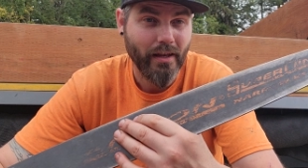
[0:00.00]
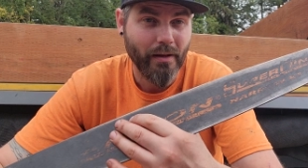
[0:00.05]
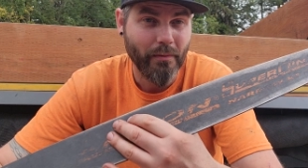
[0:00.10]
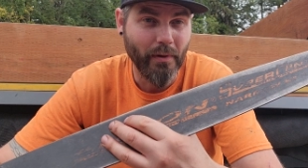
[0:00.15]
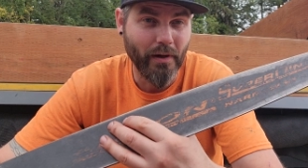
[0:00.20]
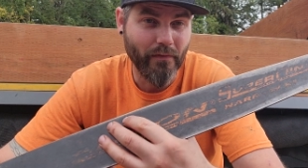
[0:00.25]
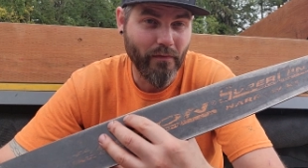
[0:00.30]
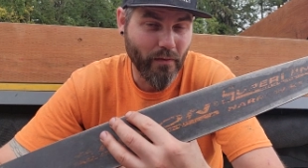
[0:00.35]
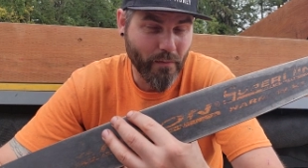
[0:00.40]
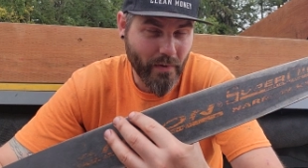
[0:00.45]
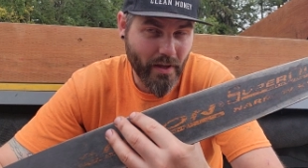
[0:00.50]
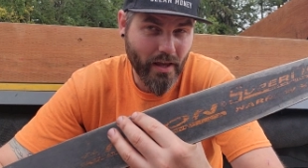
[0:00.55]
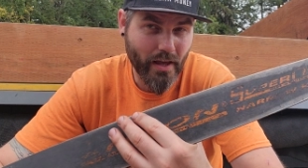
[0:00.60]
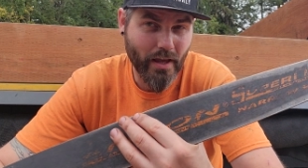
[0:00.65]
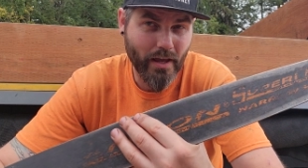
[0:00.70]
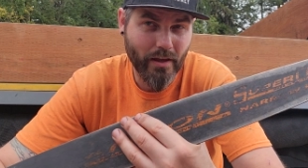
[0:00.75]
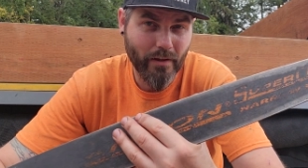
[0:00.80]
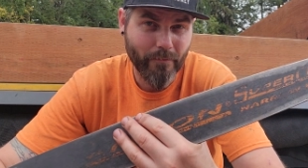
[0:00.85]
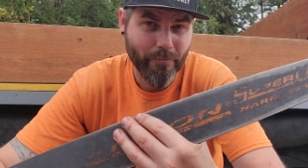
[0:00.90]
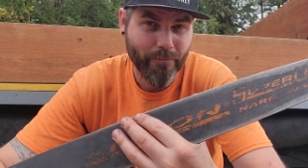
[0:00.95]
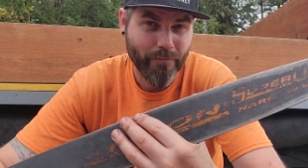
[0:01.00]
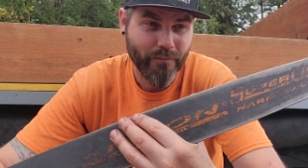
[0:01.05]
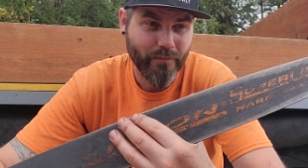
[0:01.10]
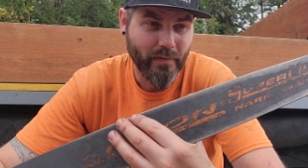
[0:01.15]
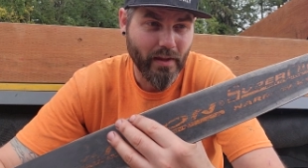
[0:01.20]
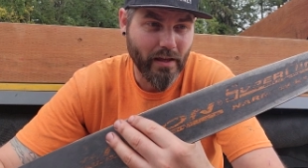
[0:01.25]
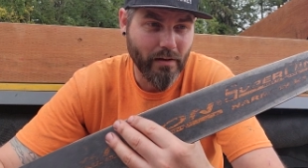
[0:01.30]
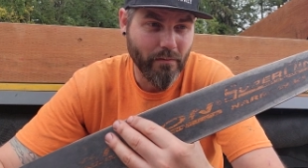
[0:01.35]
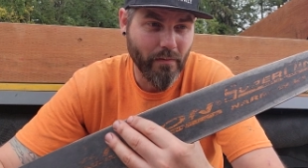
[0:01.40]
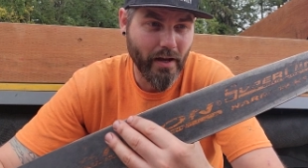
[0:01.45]
But for me,
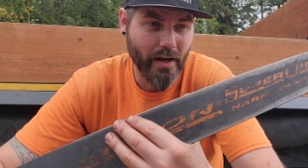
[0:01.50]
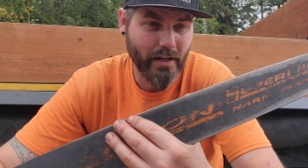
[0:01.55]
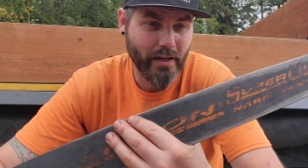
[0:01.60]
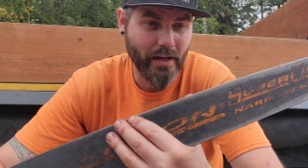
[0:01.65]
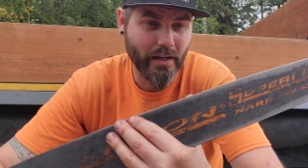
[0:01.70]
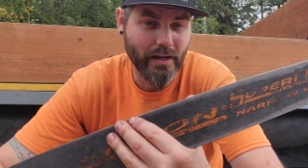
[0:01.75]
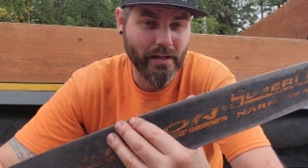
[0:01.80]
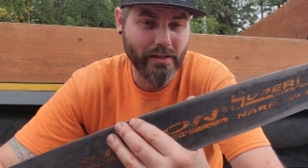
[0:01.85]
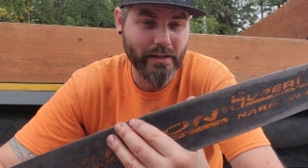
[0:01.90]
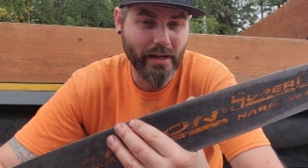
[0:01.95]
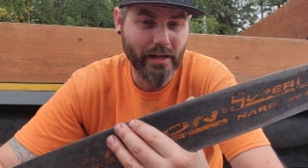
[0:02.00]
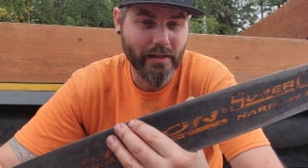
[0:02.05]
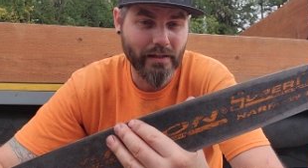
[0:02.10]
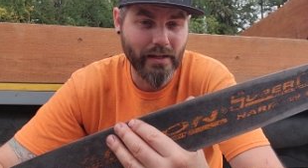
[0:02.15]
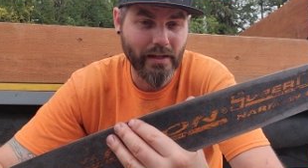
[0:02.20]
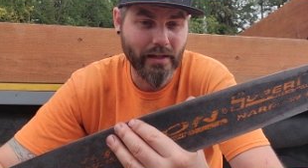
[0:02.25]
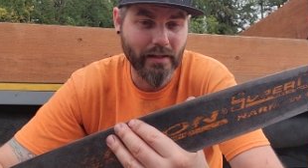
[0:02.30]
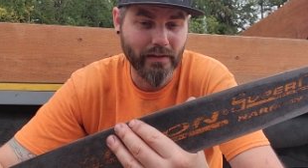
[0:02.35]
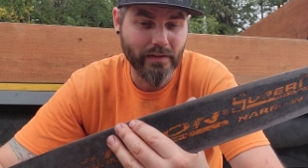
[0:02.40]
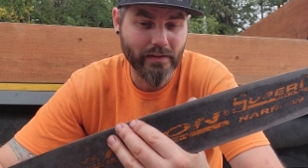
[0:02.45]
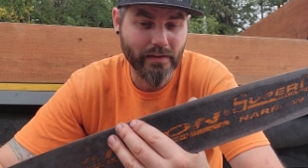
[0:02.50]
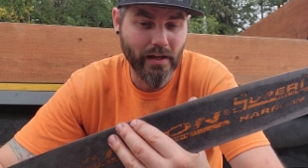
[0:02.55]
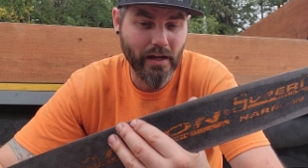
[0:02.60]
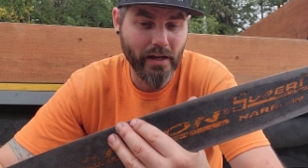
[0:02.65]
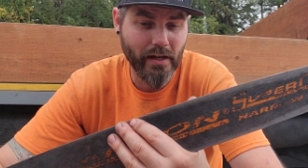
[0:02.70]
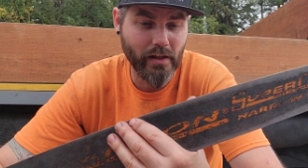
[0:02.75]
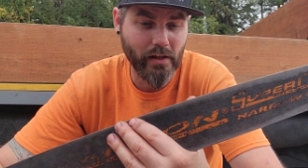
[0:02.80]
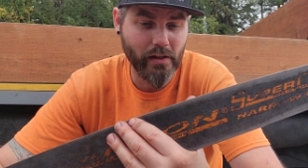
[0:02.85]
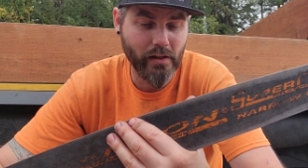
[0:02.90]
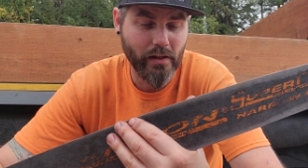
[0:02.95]
in my cutting technique and
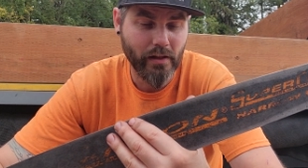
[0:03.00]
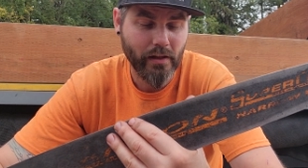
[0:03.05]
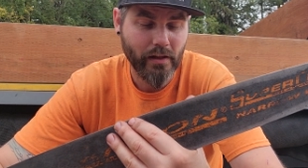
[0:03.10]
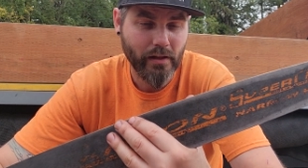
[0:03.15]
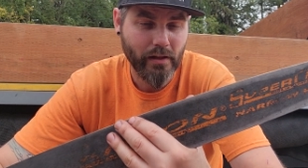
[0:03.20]
style,